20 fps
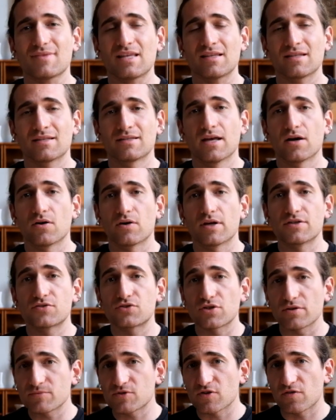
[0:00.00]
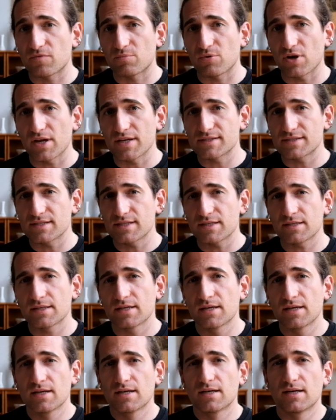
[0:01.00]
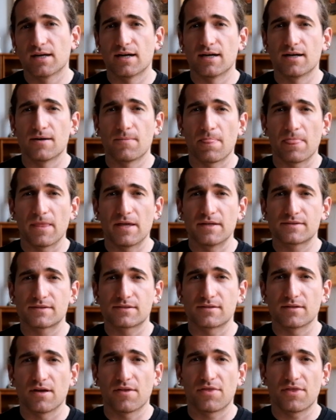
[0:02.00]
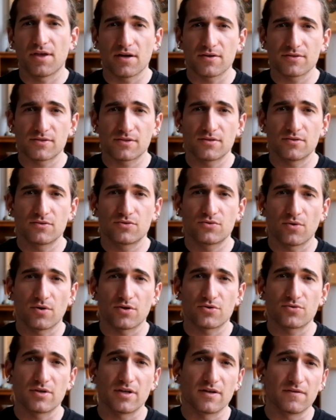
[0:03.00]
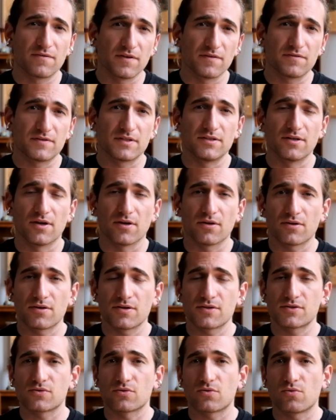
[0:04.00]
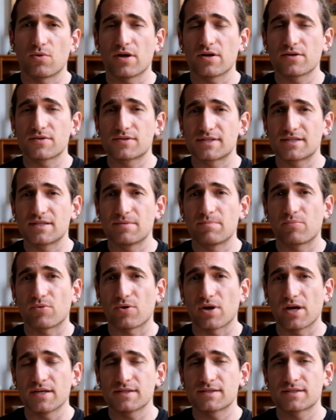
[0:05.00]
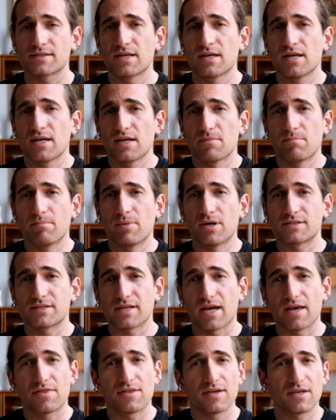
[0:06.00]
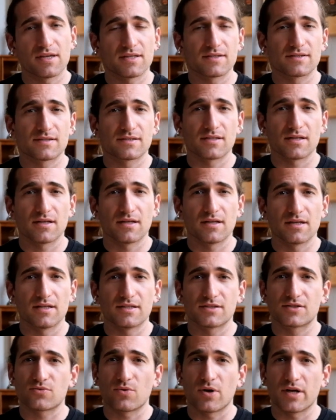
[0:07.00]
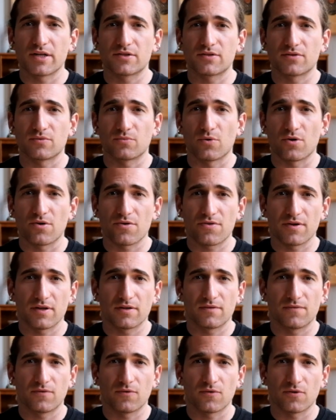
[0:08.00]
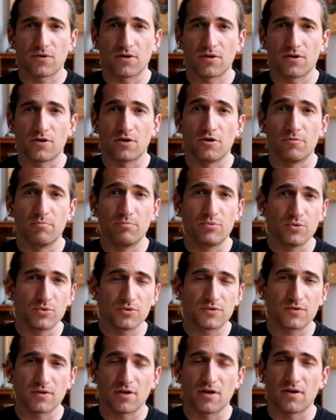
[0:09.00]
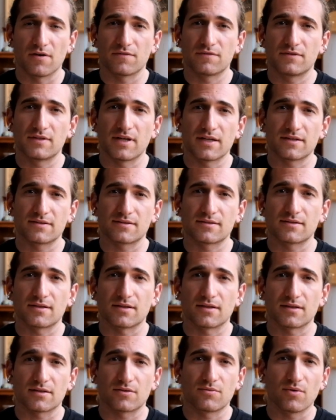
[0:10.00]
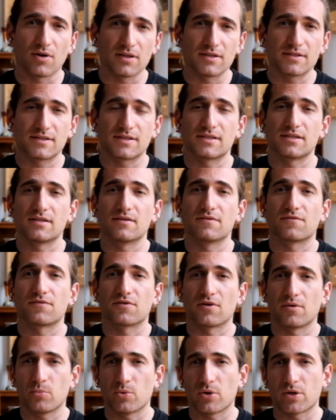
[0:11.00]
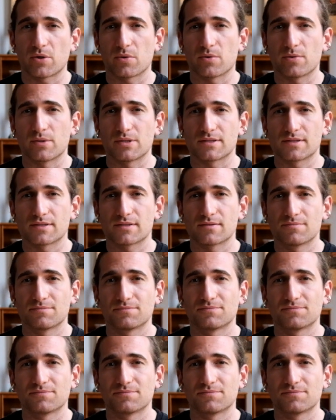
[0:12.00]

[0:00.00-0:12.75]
Now in terms of pricing, it's $1,250, so quite a steep price, but I think it's quite worth it for a boot of that quality from Rick Owens.